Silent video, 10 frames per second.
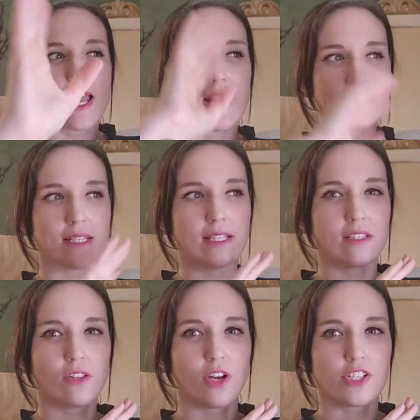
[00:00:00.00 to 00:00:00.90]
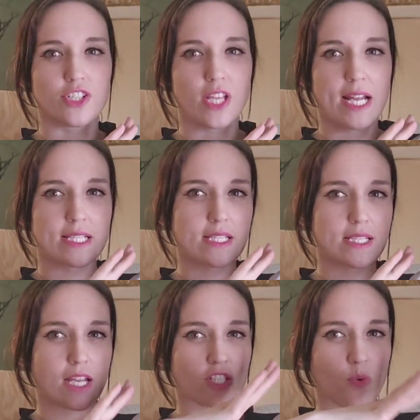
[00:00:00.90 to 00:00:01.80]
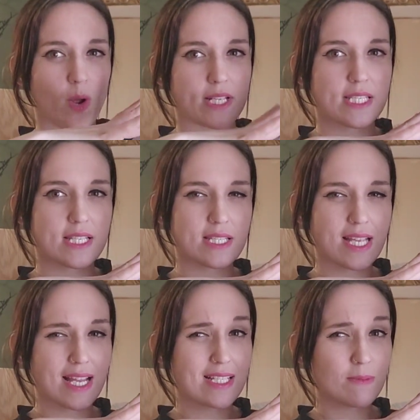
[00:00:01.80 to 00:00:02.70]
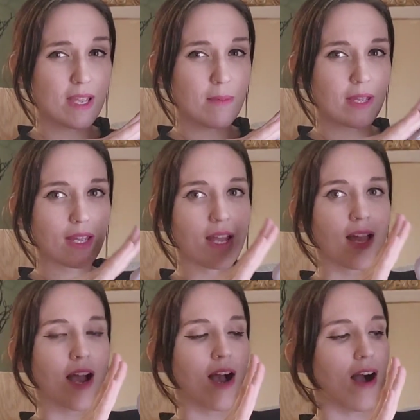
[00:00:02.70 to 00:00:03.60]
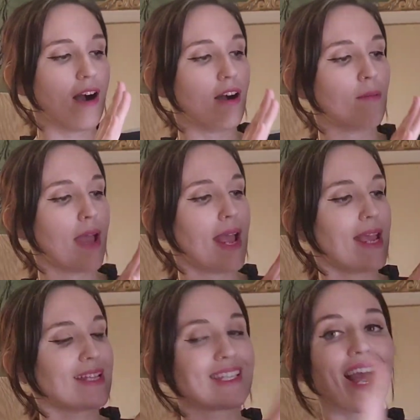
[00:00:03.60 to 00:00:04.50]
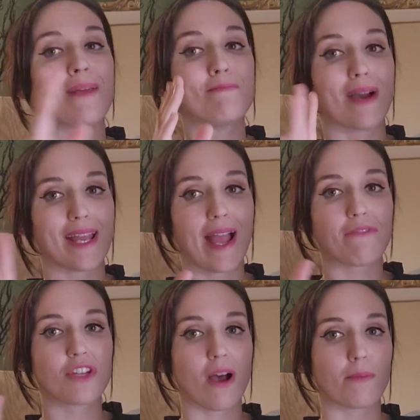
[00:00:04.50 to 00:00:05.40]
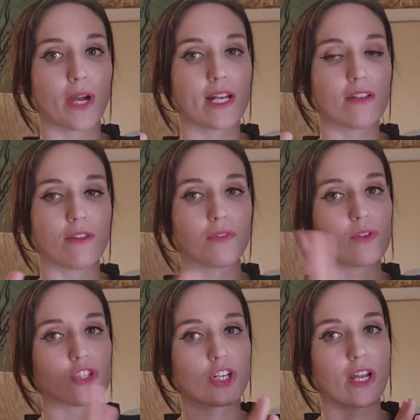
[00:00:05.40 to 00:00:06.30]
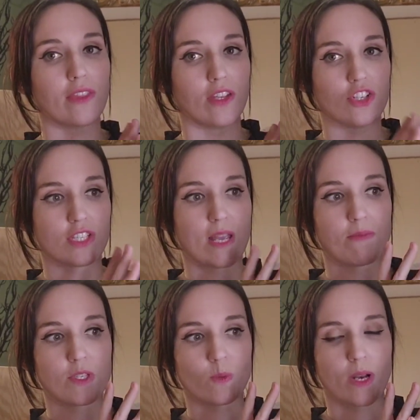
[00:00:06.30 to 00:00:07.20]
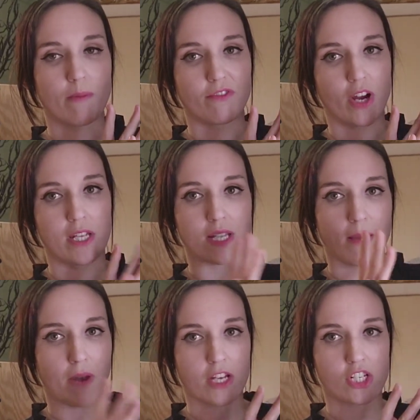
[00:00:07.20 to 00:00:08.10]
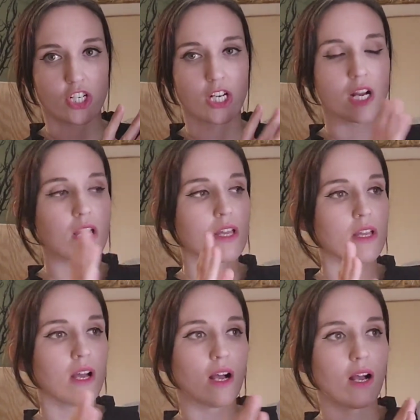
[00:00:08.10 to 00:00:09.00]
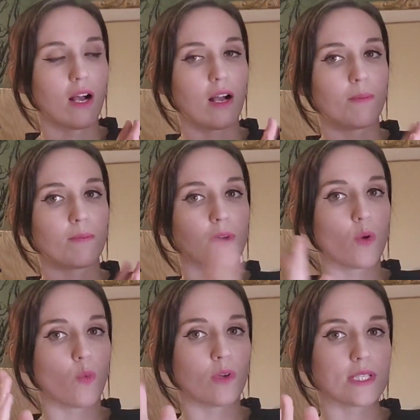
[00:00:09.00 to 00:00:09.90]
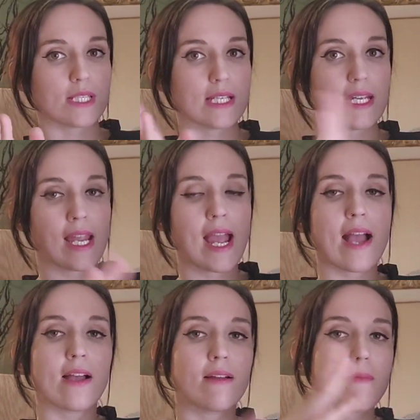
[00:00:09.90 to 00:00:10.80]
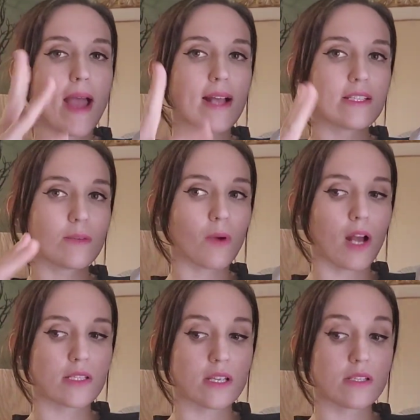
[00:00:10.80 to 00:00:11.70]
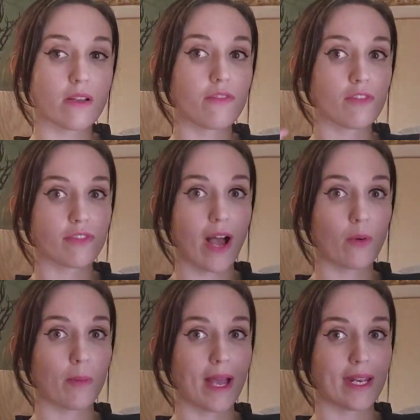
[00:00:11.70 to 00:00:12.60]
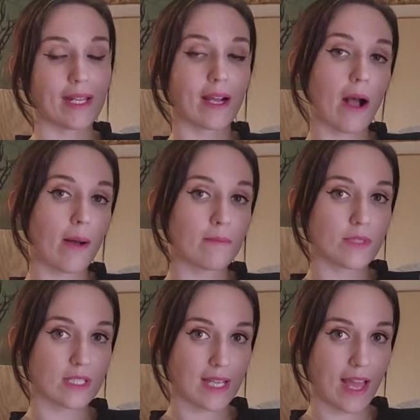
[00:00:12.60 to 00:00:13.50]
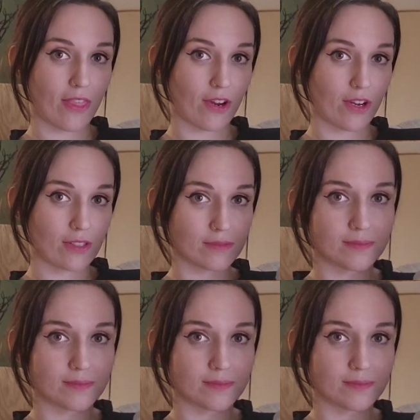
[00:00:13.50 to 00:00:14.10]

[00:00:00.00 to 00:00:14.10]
and I think the larger size is like twice this size maybe. And I might have to upgrade it in the future and then just keep this one up front. I'm not sure. We'll see as the process of the flower bed comes together.